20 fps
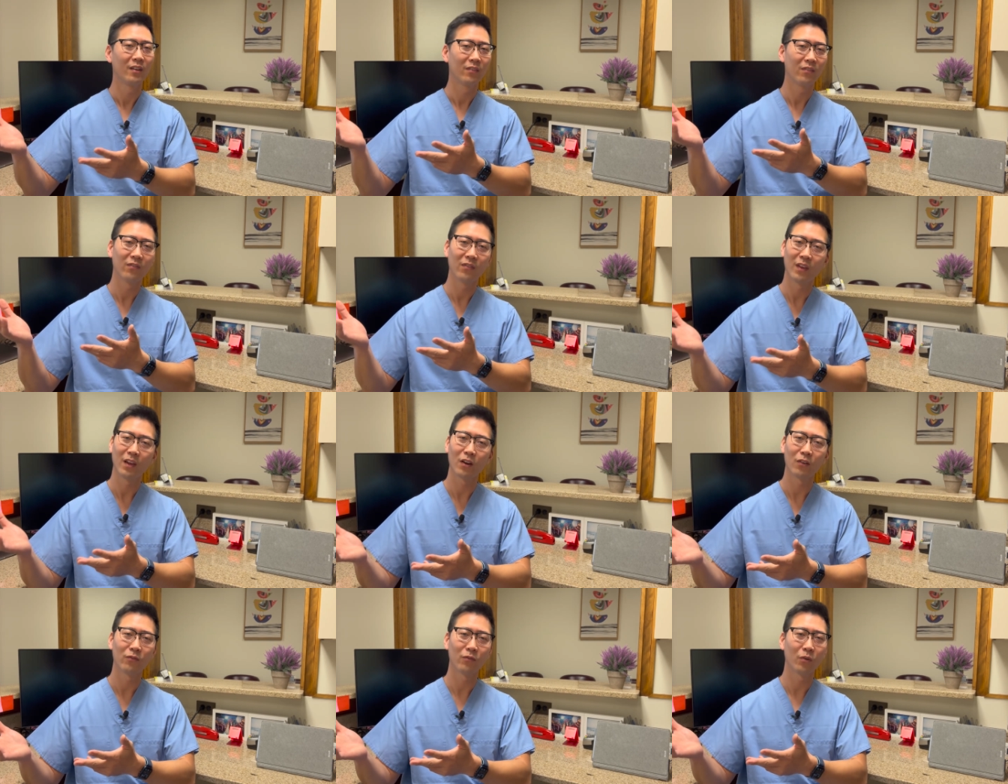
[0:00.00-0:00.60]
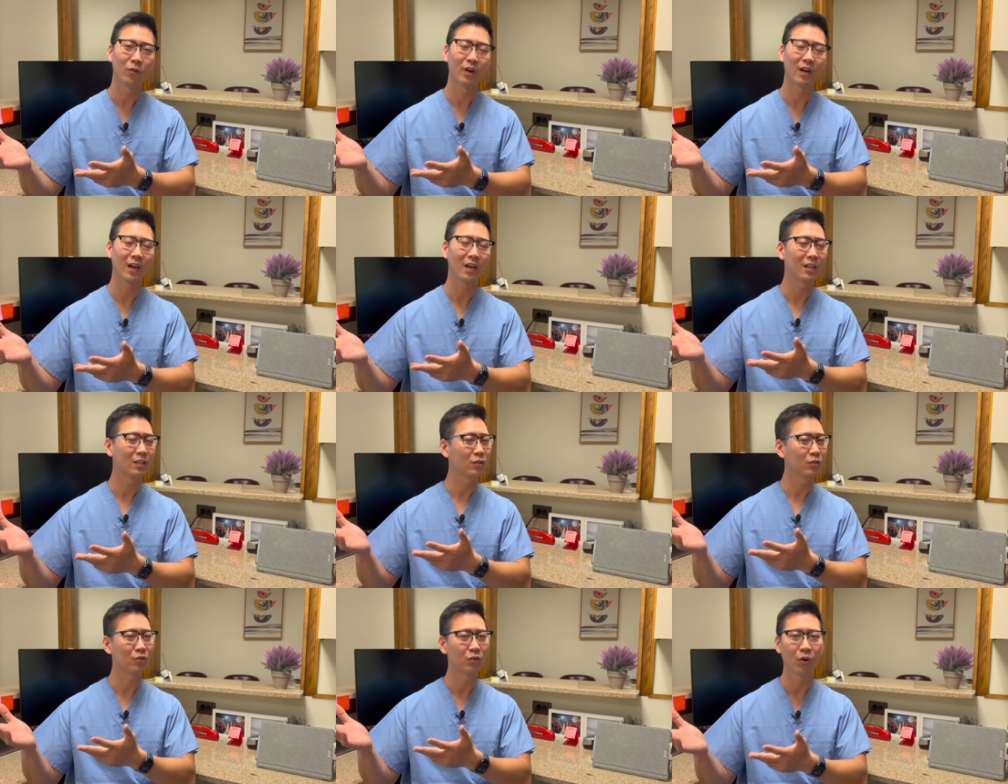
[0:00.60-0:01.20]
Therefore, it
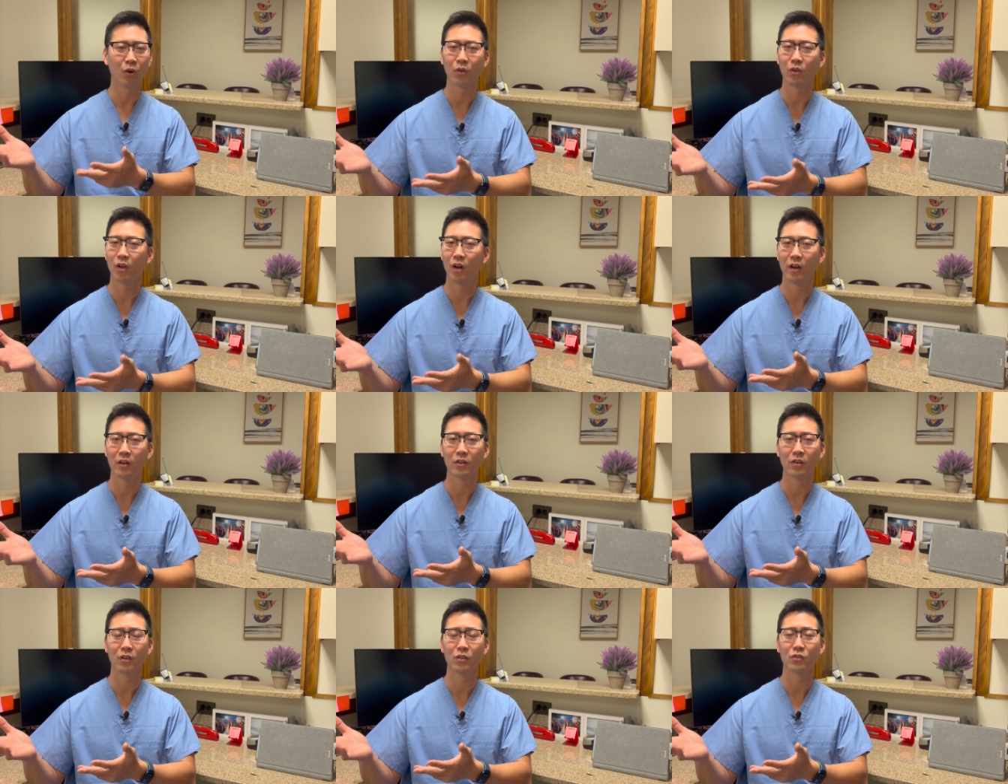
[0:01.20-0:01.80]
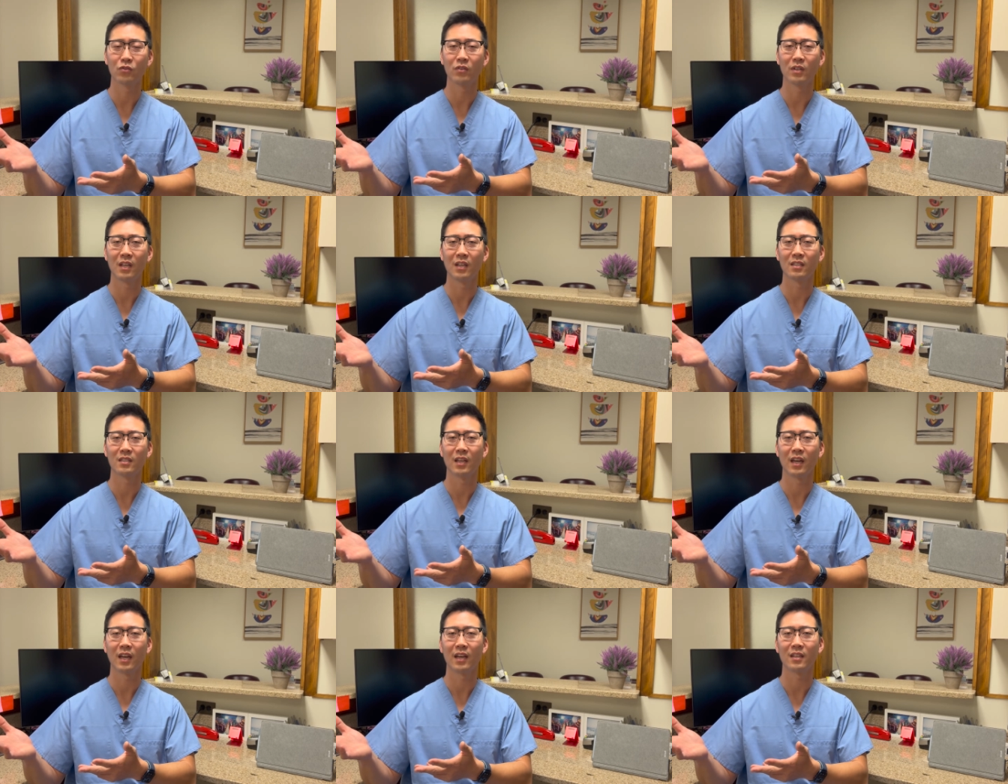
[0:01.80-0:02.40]
is no longer a screening
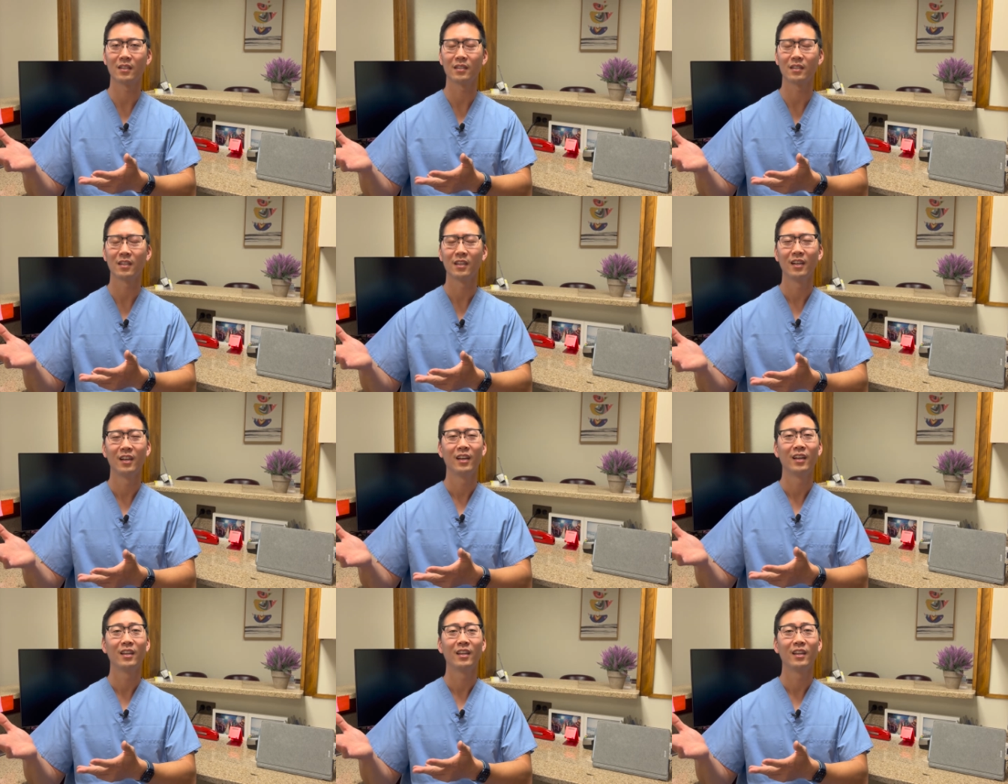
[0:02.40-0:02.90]
test.